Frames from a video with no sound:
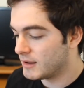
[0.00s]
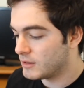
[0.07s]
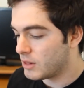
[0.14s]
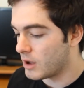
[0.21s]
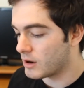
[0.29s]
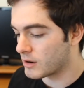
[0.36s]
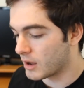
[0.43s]

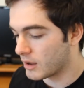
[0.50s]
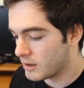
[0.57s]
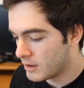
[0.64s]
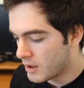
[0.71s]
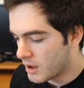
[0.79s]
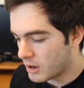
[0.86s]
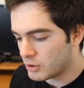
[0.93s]
Clara,
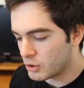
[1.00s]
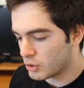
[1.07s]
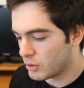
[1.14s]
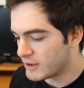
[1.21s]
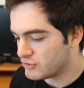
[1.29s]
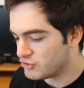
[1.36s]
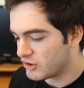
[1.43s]
a
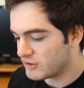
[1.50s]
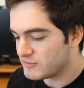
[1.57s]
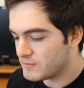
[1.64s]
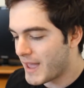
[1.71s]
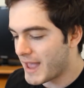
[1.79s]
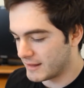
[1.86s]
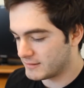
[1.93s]
girl I
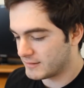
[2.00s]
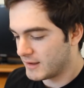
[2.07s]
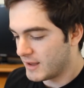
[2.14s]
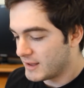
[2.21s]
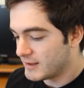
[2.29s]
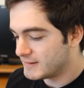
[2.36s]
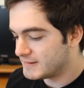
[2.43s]
just met,
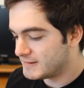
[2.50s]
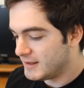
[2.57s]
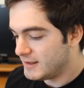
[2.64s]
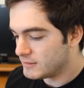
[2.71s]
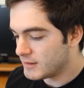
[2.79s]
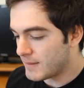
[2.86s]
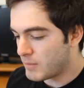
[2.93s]

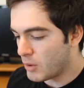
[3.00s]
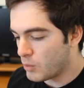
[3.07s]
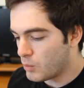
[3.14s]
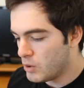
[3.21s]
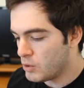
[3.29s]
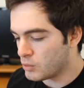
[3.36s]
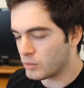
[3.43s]
sealed up a
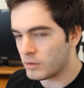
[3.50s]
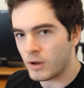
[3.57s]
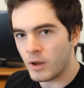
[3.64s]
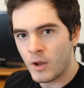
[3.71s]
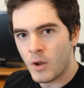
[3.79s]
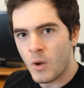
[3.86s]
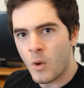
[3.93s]
wound
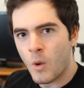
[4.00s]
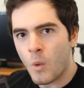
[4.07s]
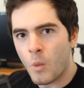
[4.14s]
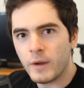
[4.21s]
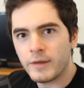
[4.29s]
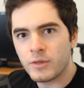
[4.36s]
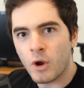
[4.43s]

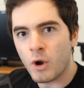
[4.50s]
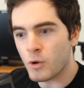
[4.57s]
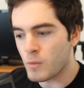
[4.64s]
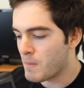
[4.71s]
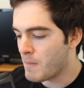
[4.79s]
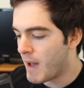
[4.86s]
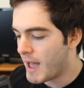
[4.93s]
with
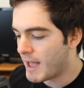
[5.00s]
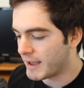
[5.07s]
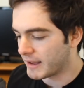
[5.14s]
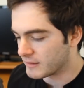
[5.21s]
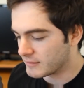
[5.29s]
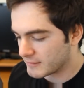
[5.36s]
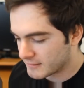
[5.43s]
her
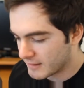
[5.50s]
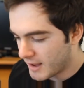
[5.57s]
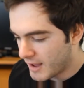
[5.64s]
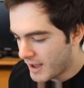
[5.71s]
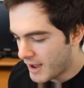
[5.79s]
mind.